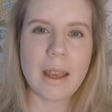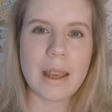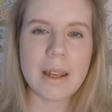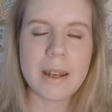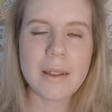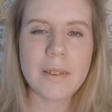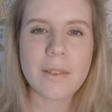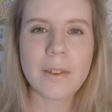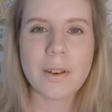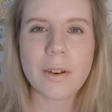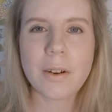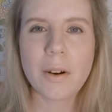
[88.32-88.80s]

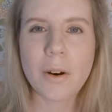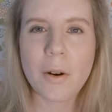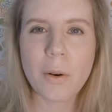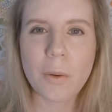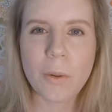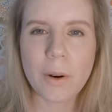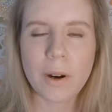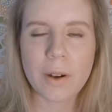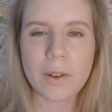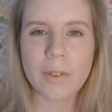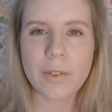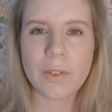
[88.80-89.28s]
It is a
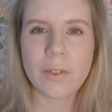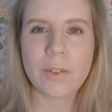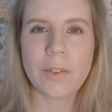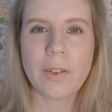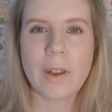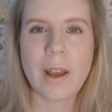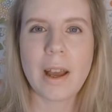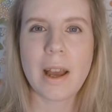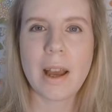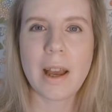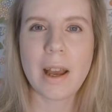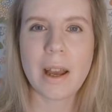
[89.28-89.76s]
course
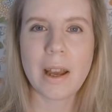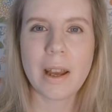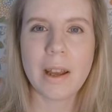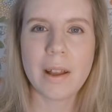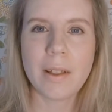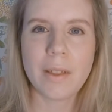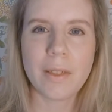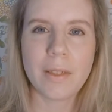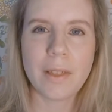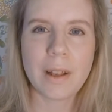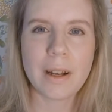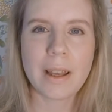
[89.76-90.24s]

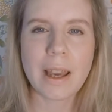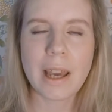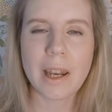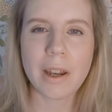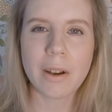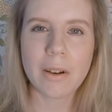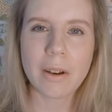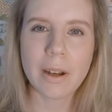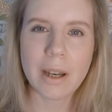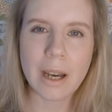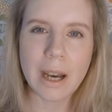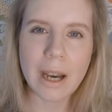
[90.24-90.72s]
that
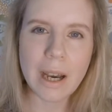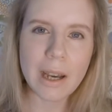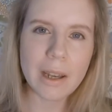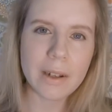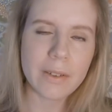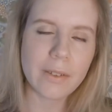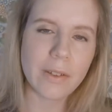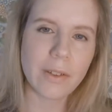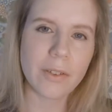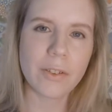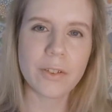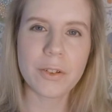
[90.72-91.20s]
kind of
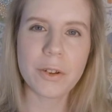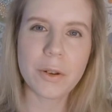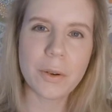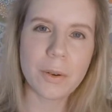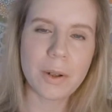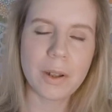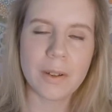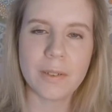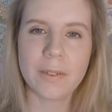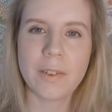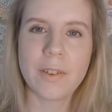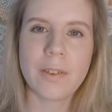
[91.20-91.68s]
guides the
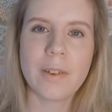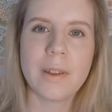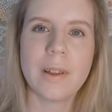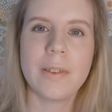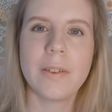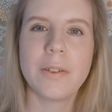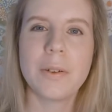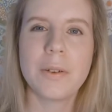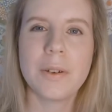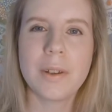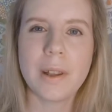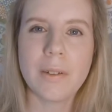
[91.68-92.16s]
students
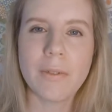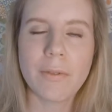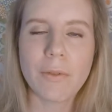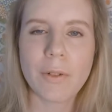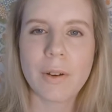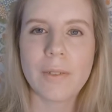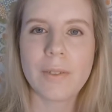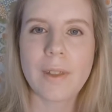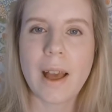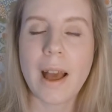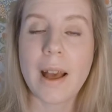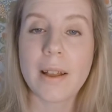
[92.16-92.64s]
into
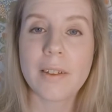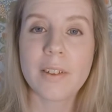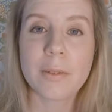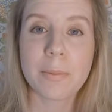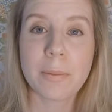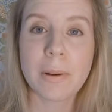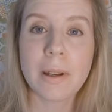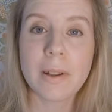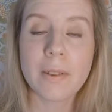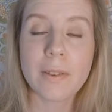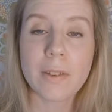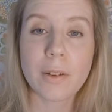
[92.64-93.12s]
different
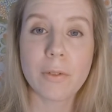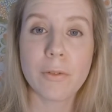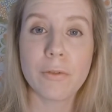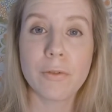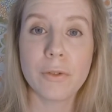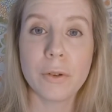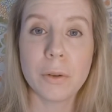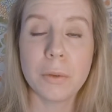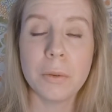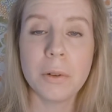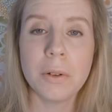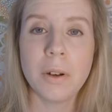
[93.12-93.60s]
aspects of
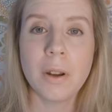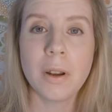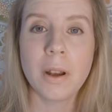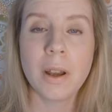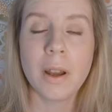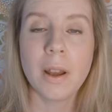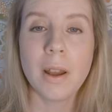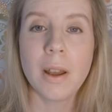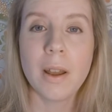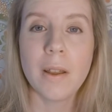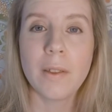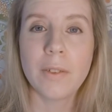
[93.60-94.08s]
food.
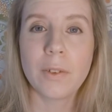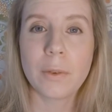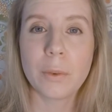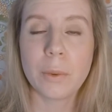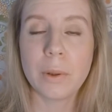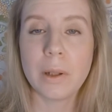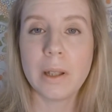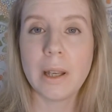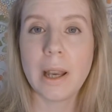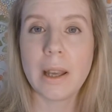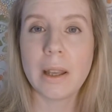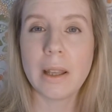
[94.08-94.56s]
So
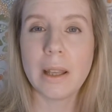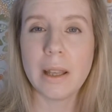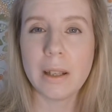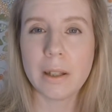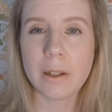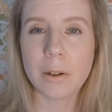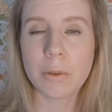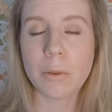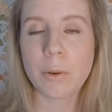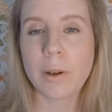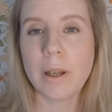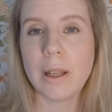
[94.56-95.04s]
we
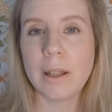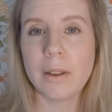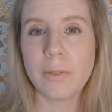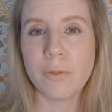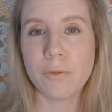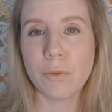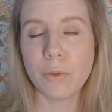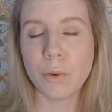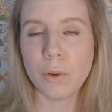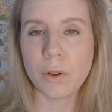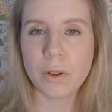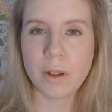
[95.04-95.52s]
integrate
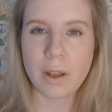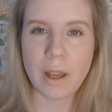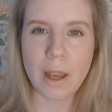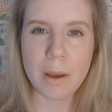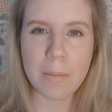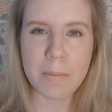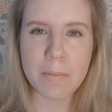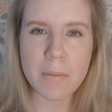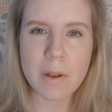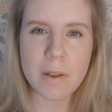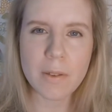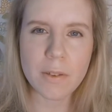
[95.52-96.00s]
food
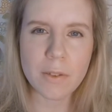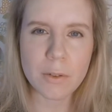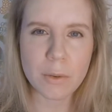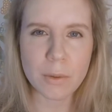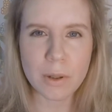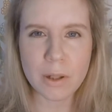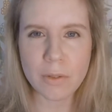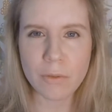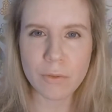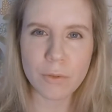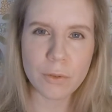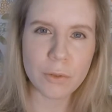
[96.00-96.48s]

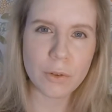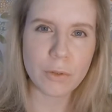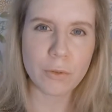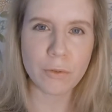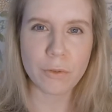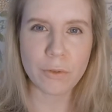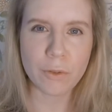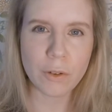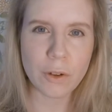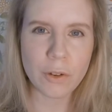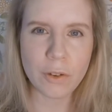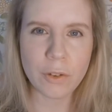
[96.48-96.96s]
chemistry, food
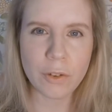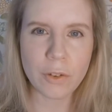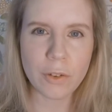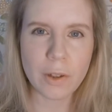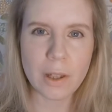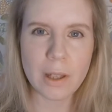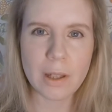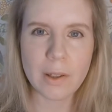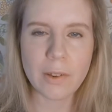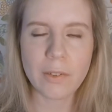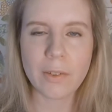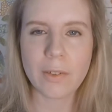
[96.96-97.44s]

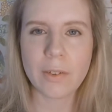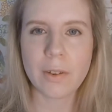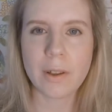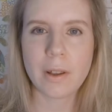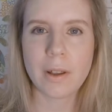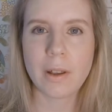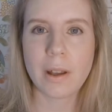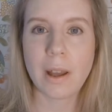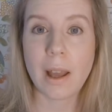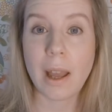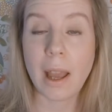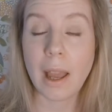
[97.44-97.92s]
physics,
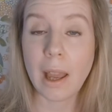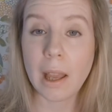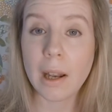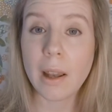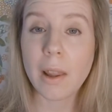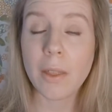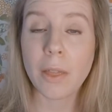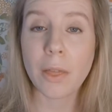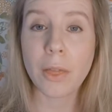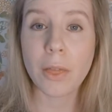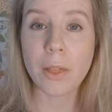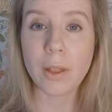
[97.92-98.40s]

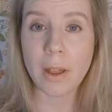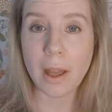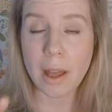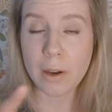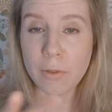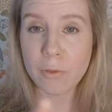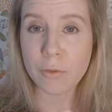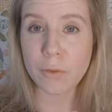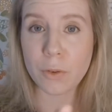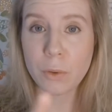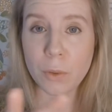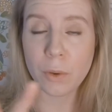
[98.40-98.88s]
health
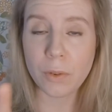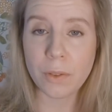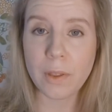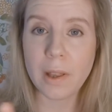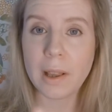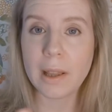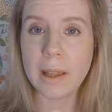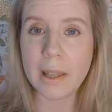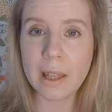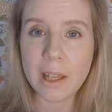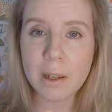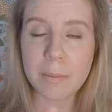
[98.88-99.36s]
and food,
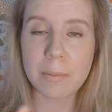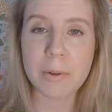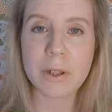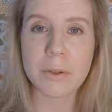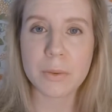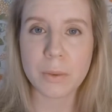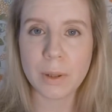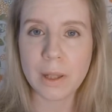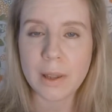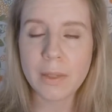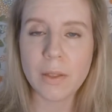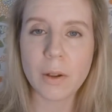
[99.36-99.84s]
the link
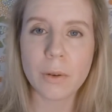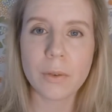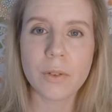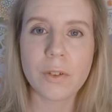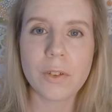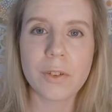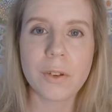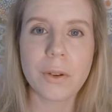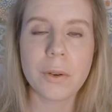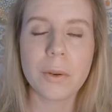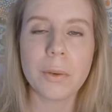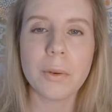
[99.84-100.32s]
between
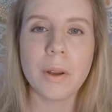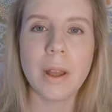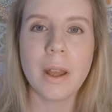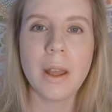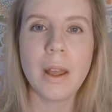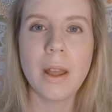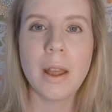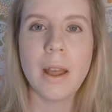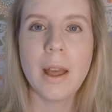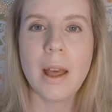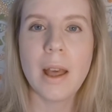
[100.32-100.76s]
those two.